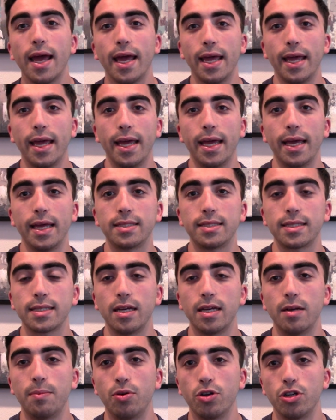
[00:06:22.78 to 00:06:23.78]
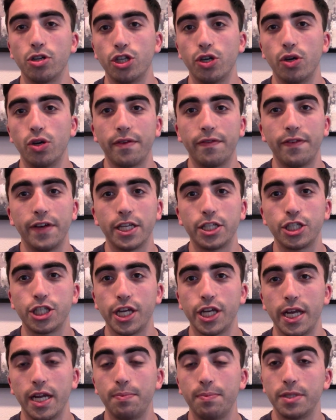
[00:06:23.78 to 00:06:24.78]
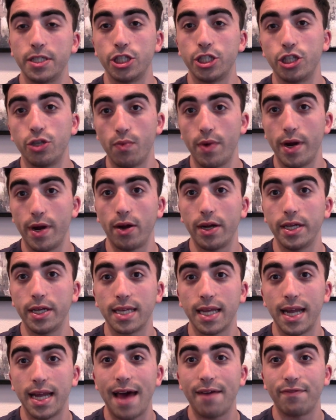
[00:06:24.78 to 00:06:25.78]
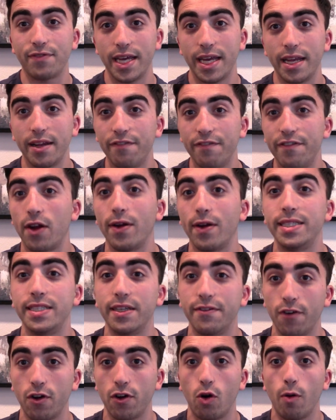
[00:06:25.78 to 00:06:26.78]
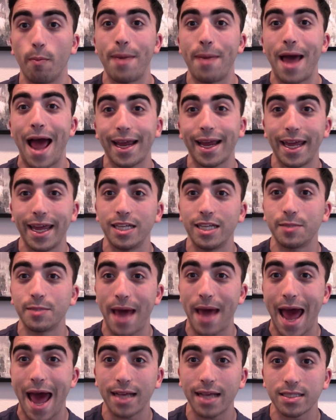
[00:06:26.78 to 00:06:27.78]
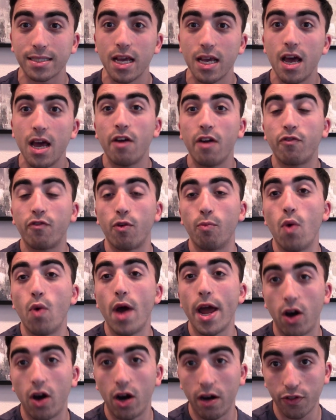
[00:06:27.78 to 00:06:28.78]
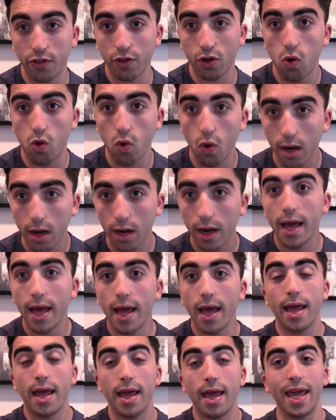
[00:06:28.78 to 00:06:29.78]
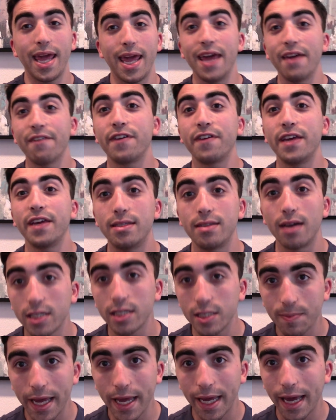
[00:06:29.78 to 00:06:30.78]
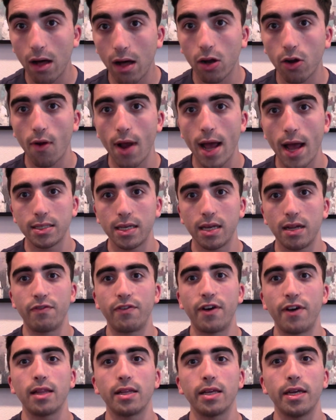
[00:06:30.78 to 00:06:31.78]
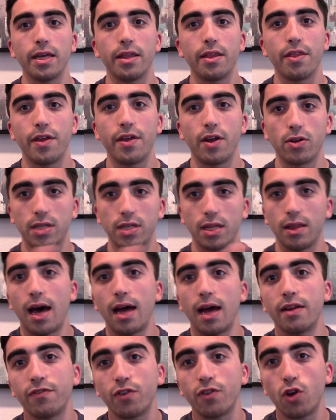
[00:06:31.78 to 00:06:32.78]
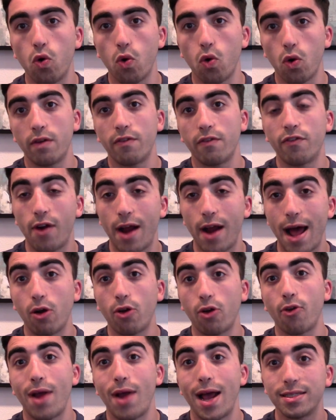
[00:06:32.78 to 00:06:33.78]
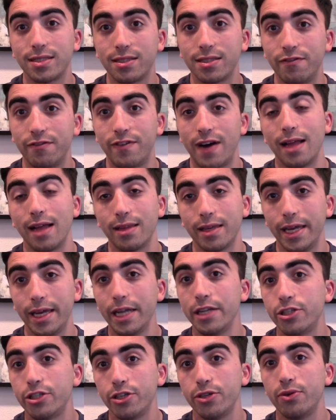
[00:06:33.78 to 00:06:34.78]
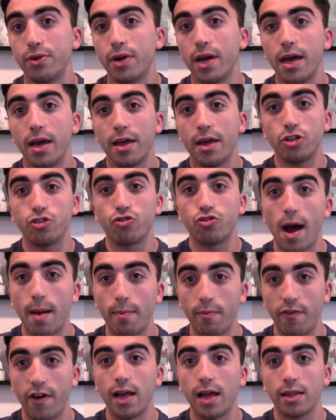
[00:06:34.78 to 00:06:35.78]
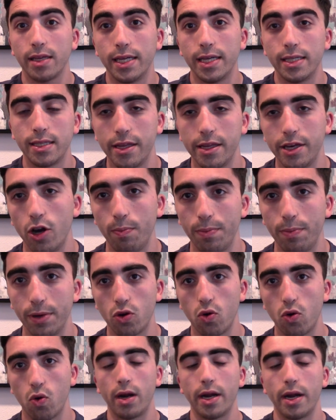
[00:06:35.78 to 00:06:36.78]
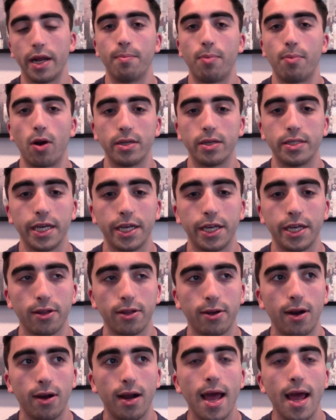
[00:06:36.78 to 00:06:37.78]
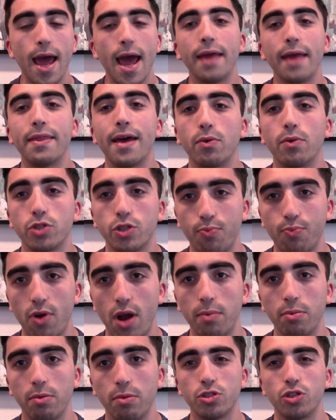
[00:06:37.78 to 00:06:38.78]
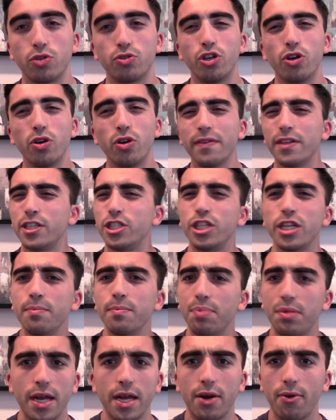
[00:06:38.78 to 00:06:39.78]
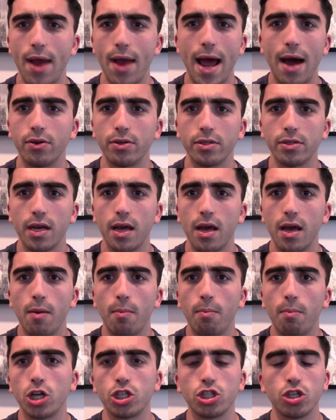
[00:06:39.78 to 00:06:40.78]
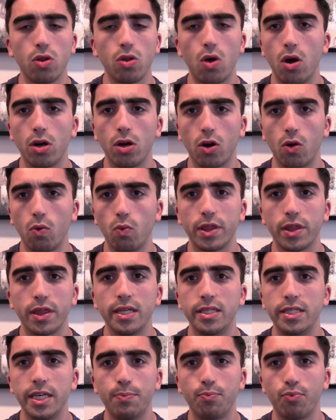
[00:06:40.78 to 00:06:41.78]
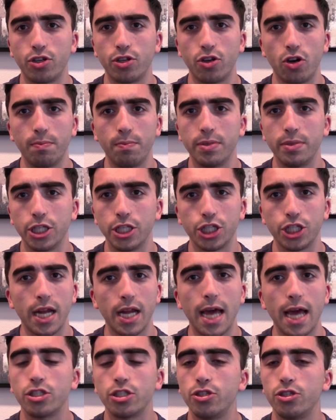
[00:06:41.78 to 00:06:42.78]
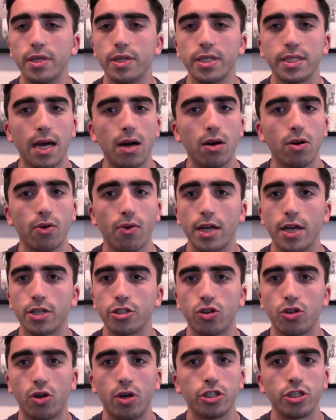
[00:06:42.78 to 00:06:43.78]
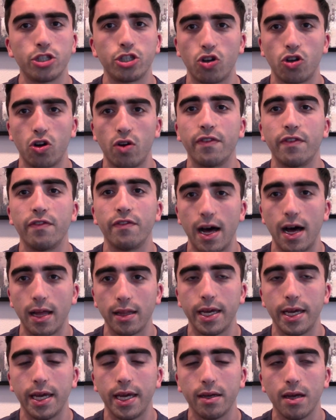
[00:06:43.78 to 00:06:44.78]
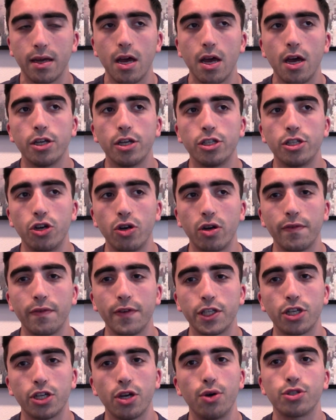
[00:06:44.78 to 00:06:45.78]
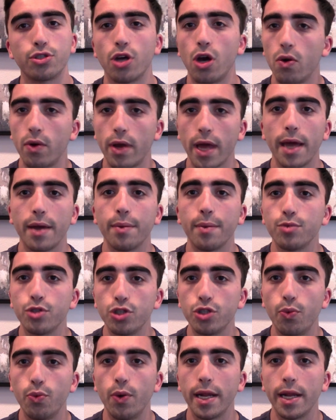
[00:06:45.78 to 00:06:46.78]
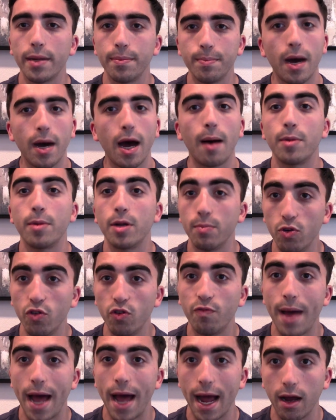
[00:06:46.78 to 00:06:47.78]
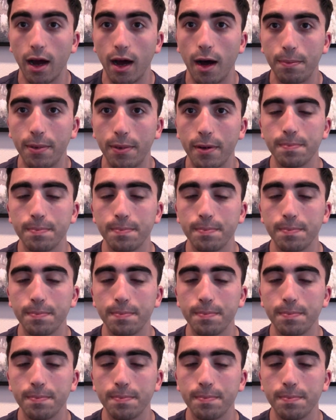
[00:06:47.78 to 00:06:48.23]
It's going to put Djokovic in a position where he's going to have to hit a very difficult backhand pass from way off the court. If he does make Alcaraz hit a volley, there's a lot of court for Alcaraz to volley into, the drop volley into the open court in particular, and that was a problem. So Djokovic didn't play around much longer with the deep return position. As soon as Alcaraz started serve and volleying, Djokovic goes, okay, you win, I'm going to move back up.